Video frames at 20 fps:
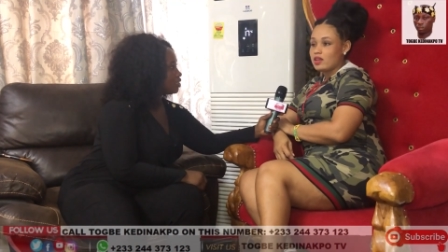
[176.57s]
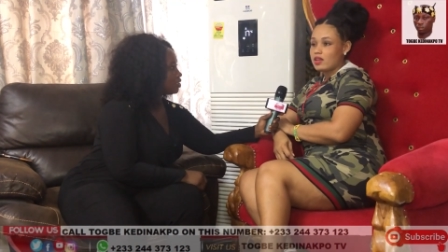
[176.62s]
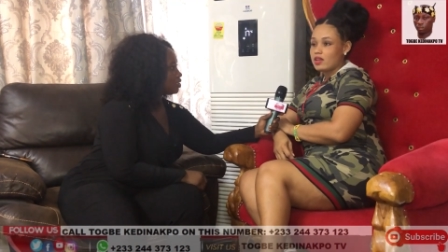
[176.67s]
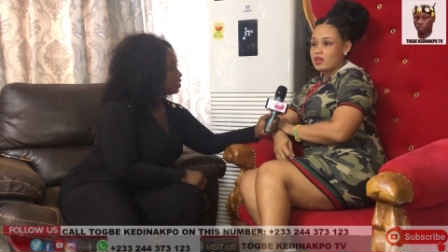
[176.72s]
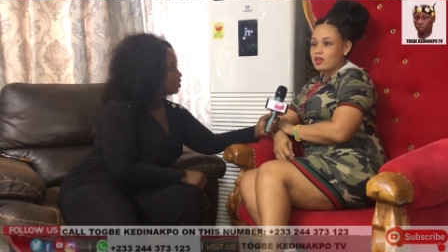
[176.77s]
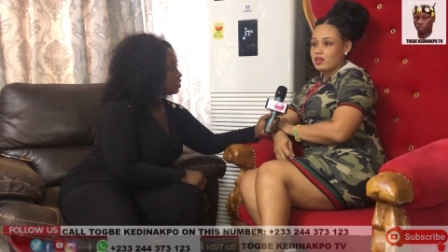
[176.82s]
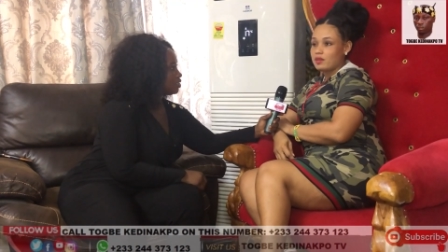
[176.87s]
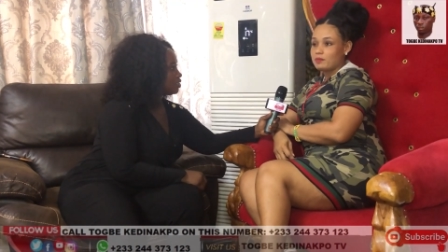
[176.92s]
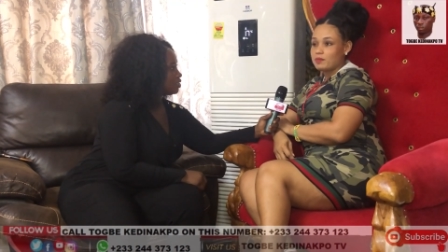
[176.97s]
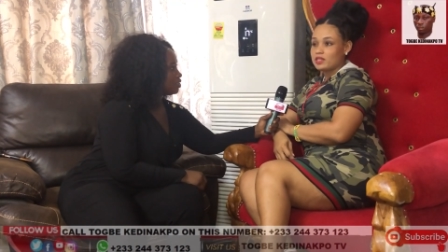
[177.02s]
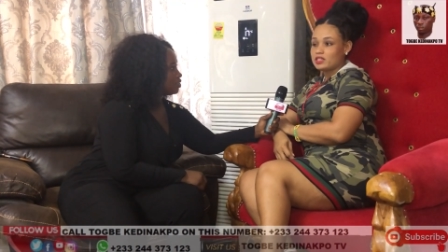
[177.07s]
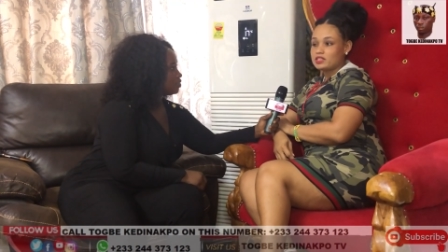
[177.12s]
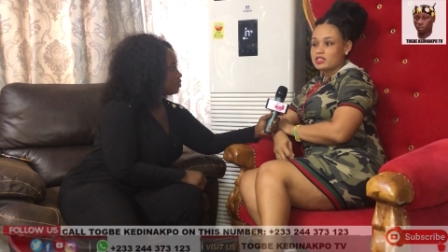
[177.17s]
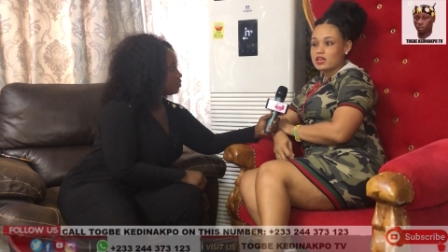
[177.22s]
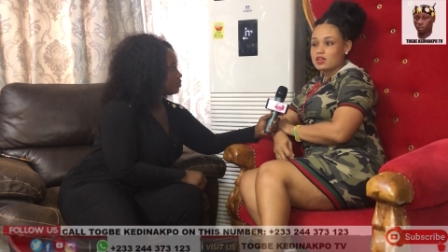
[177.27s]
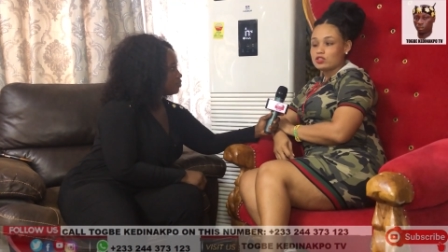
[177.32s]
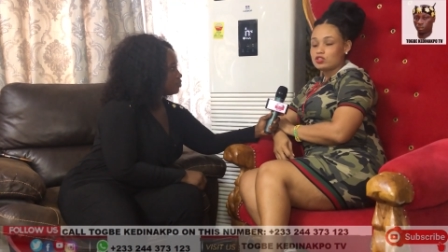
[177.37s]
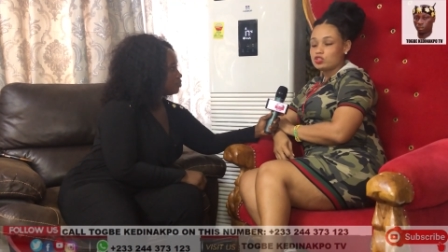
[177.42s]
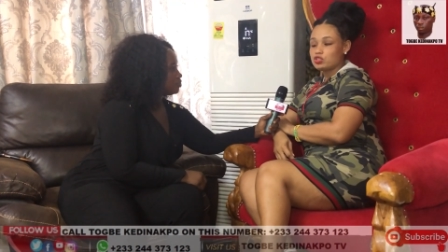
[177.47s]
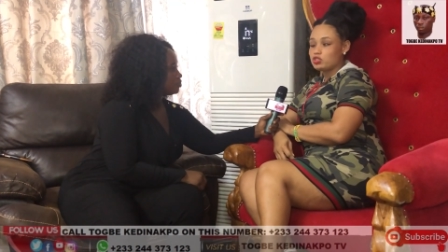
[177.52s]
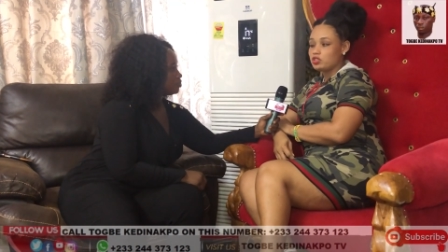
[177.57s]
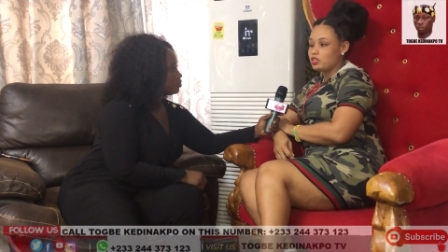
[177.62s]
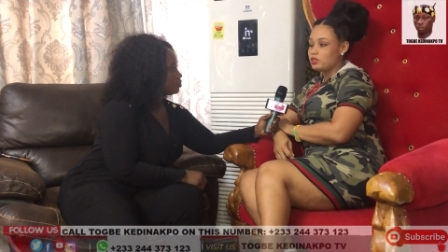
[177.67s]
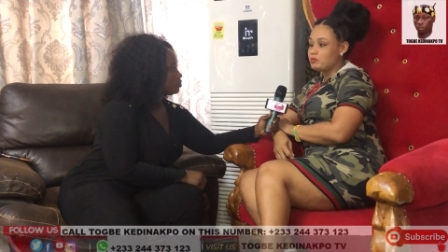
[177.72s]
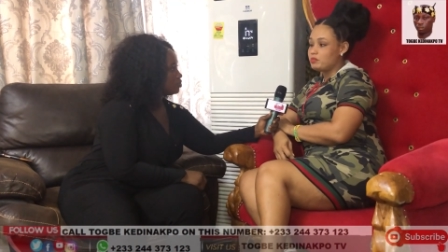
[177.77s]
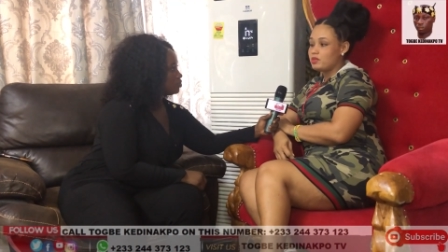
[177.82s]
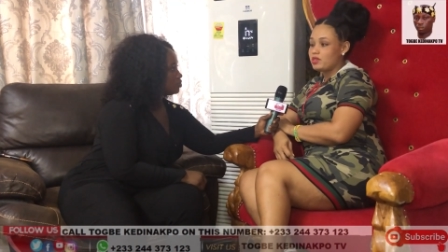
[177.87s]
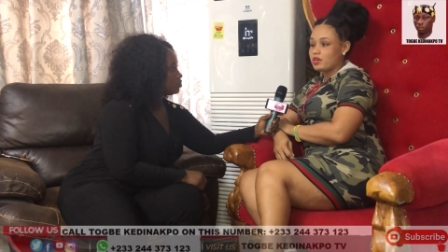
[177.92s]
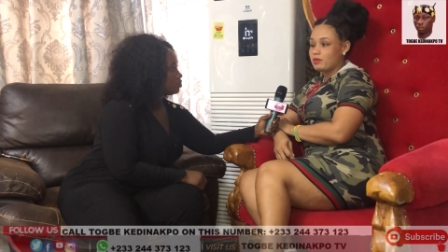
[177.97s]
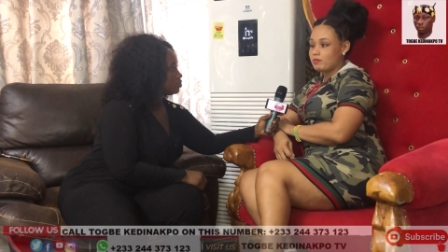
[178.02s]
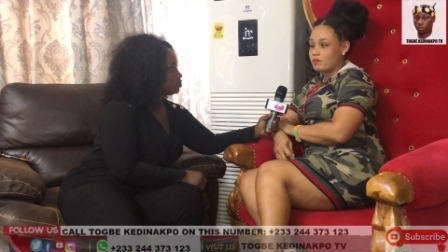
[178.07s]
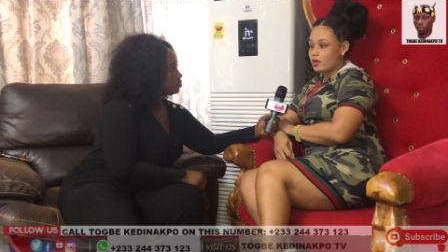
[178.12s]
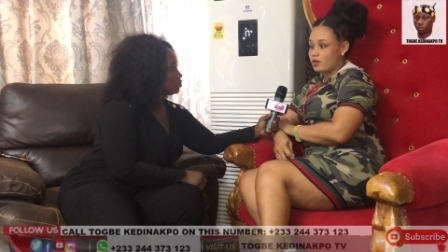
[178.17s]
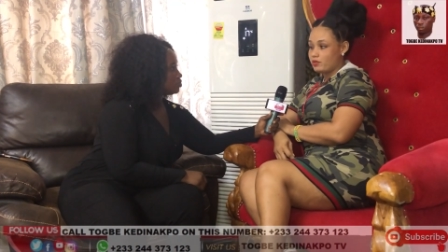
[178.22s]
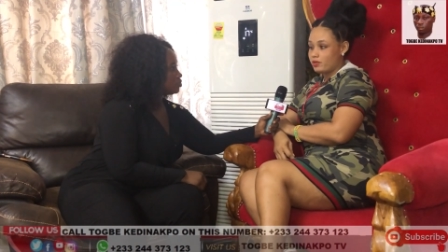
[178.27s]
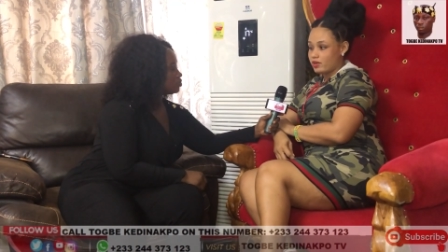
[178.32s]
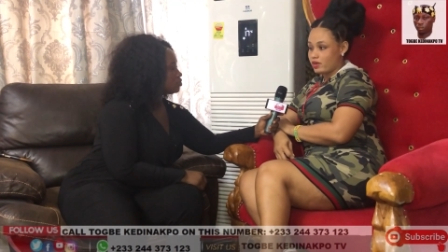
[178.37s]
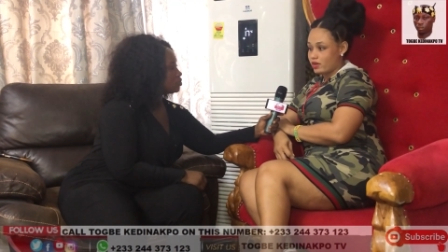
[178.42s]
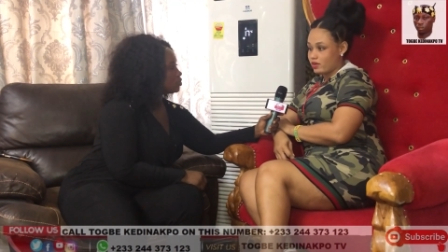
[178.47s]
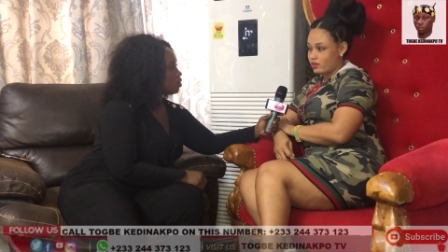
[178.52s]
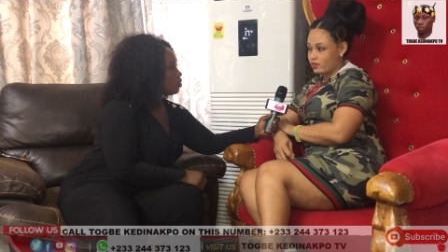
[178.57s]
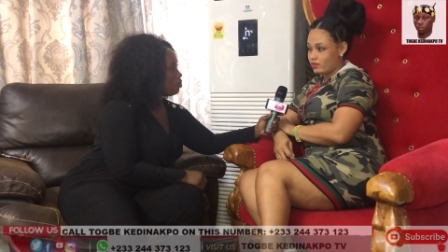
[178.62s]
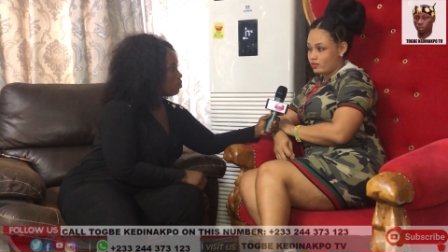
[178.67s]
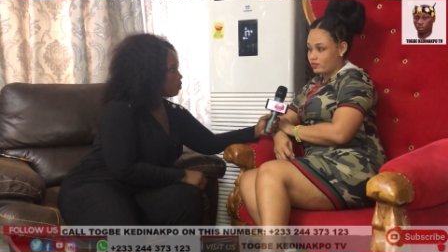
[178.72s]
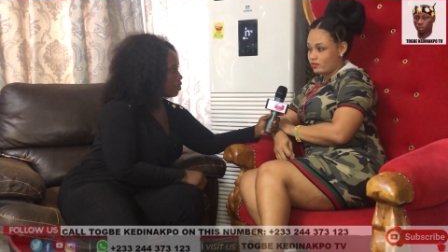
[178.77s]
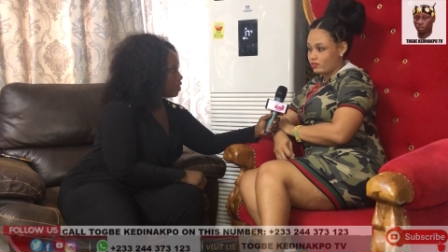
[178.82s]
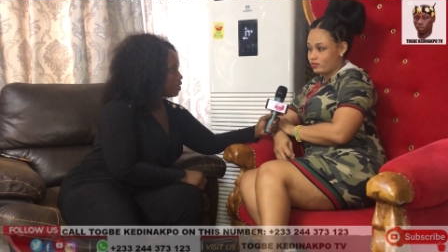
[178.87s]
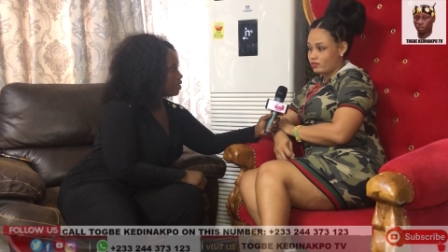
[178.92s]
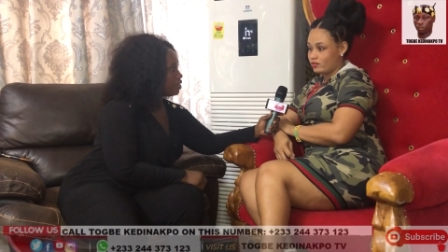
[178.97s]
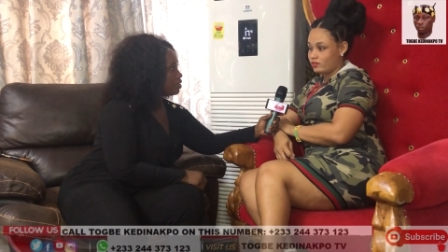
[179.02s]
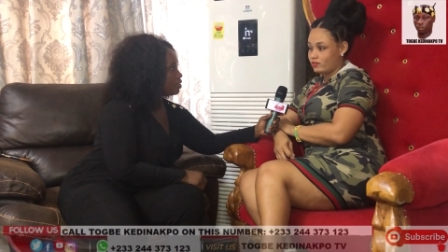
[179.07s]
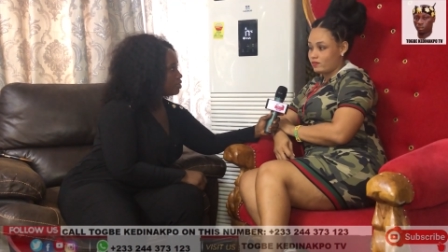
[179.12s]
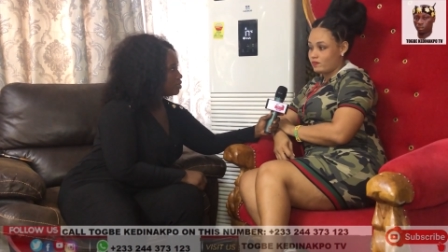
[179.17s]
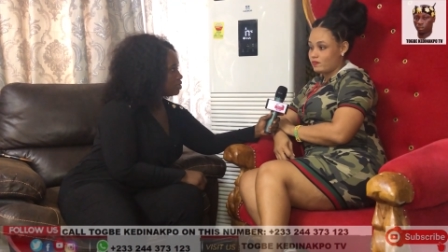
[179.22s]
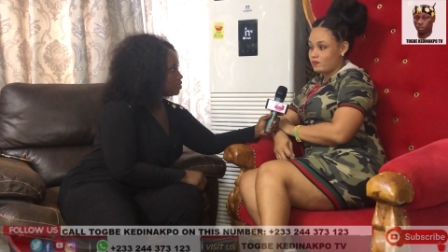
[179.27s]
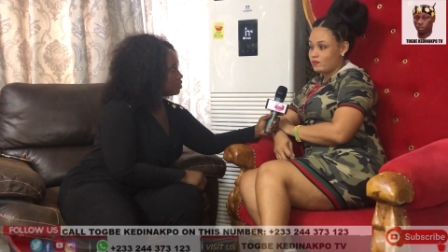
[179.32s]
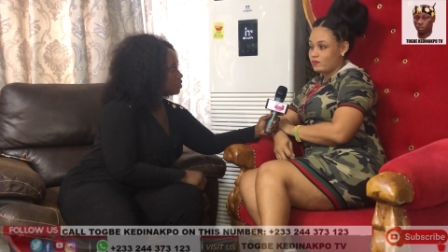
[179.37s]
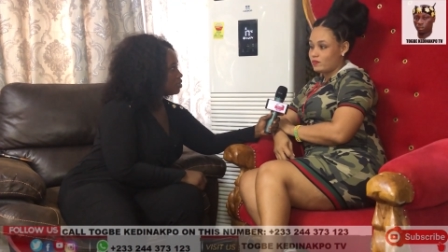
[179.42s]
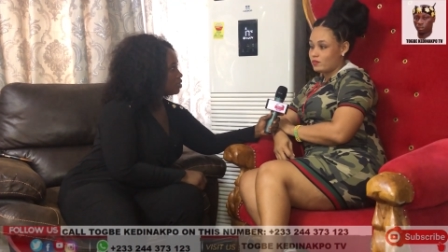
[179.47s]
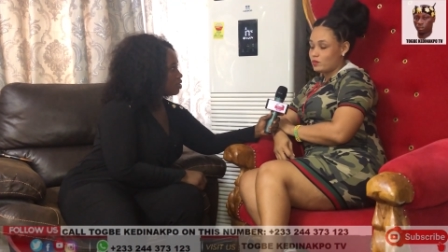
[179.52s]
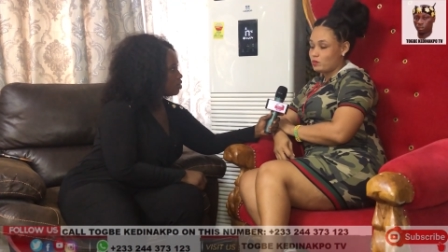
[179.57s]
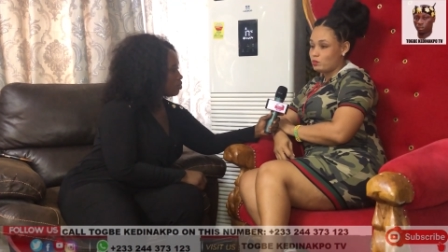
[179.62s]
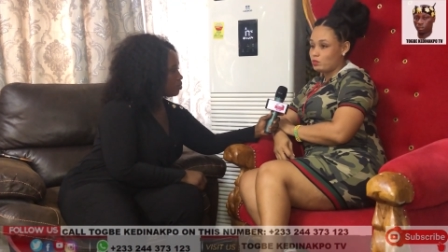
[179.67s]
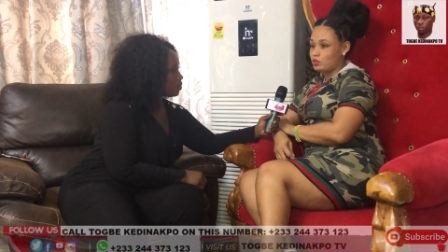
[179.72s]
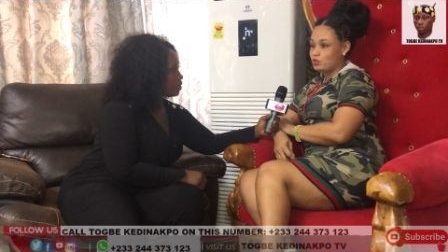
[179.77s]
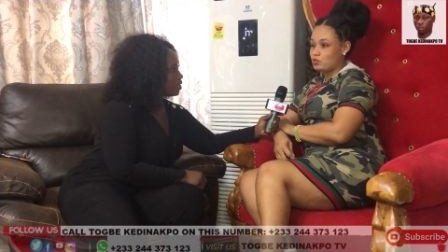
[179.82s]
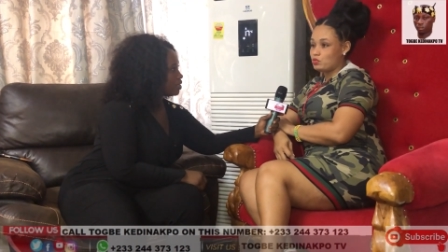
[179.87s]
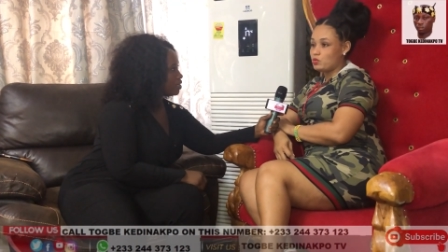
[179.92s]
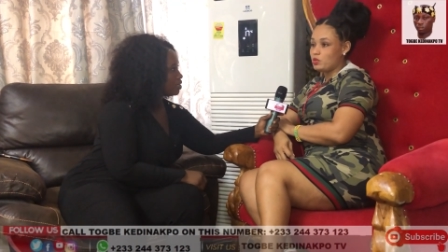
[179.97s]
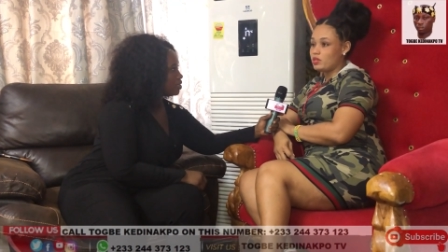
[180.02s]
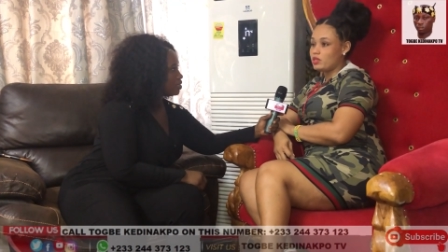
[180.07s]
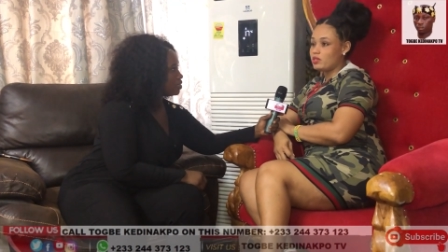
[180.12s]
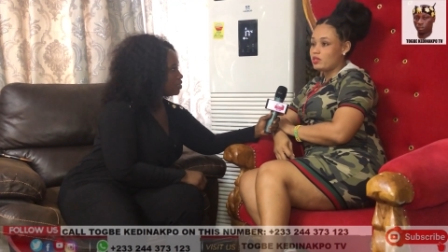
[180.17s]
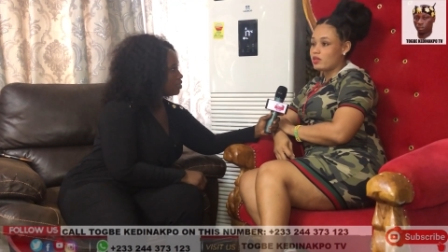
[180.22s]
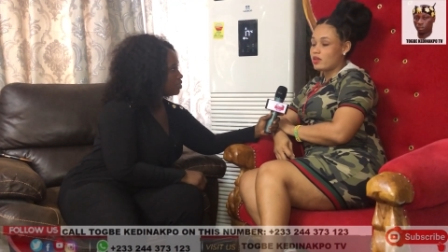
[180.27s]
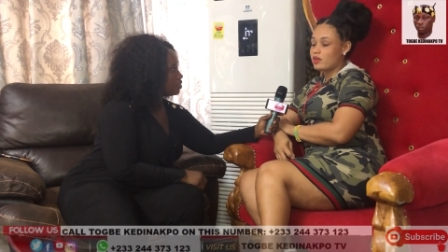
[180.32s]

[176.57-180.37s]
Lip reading: A child shouldn't be a barrier between